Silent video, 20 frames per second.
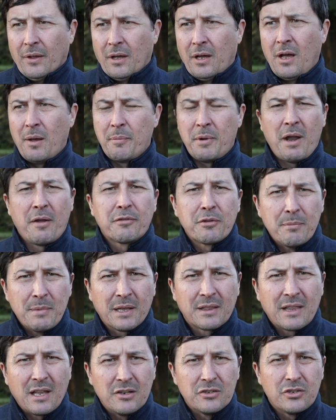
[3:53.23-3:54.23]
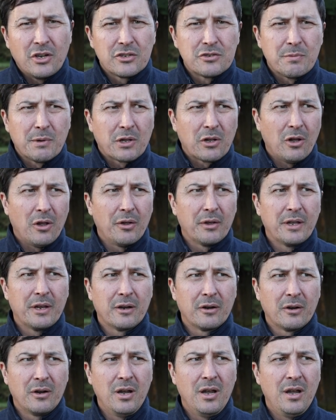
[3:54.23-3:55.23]
I'm gonna have to make that judgment call
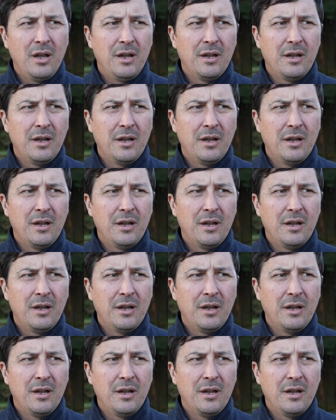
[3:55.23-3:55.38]
here